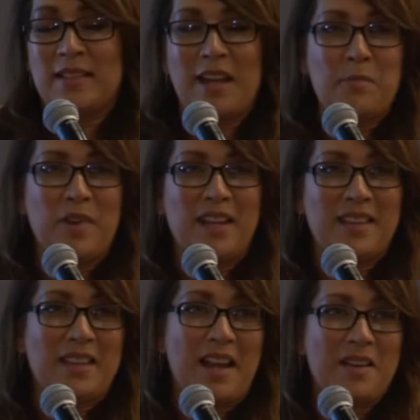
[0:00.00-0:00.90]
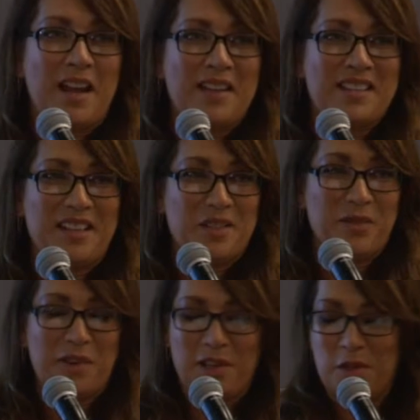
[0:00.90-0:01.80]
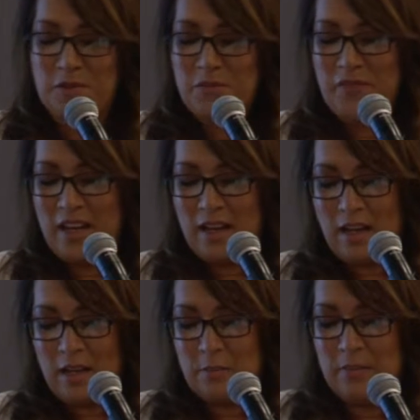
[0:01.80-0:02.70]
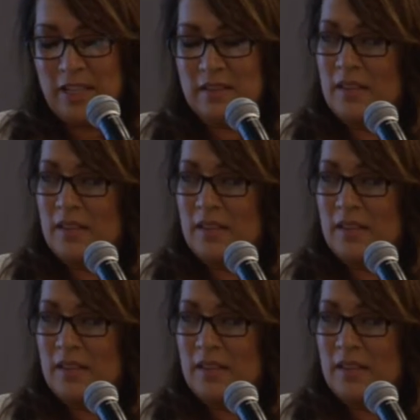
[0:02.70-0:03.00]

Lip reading: that I picked that I tend to follow. But